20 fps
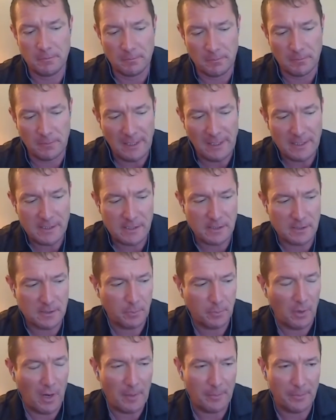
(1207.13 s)
Lisa's
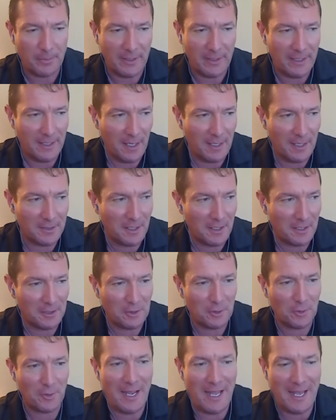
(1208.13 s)
property on
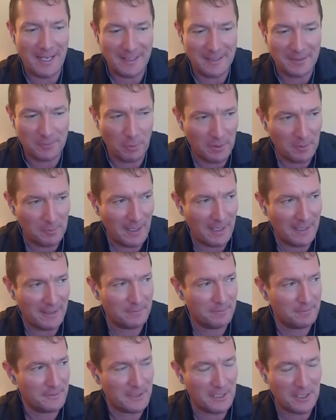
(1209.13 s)
Grand, one of my
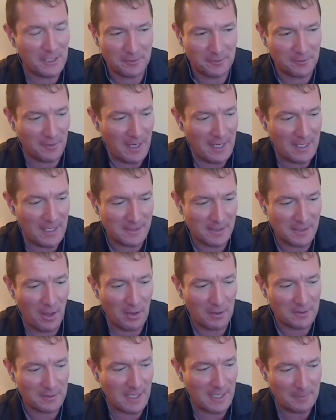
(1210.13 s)
dear friends,
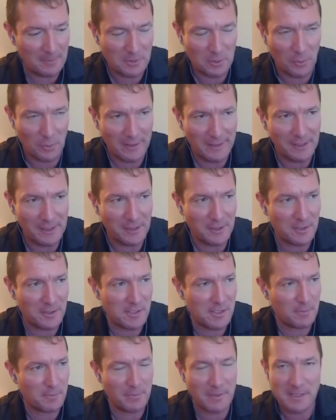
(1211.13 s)
long time, 20
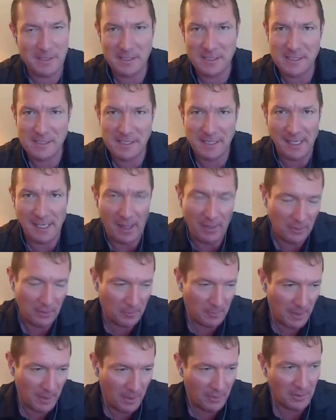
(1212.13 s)
years in business together
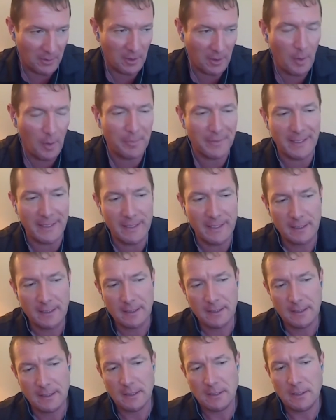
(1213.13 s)
in my other company.
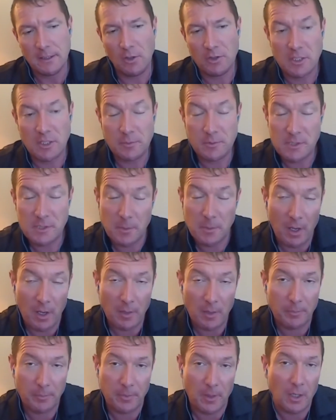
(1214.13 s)
And she
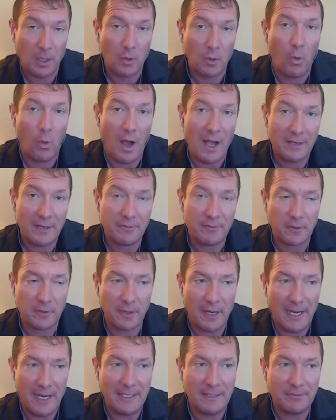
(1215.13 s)
bought a quad
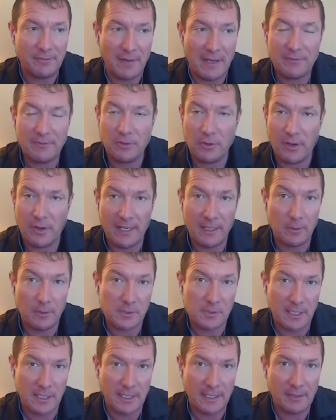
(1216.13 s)
for 85 grand. It
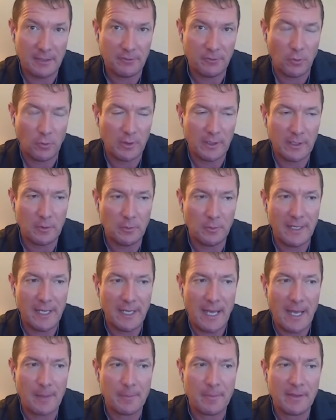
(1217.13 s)
was going to get 40 in
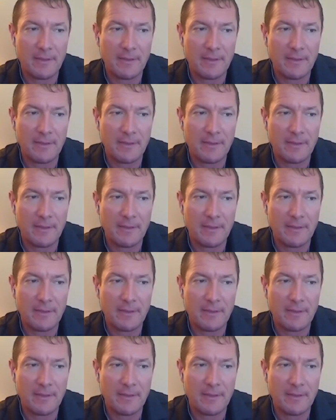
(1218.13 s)
rehab.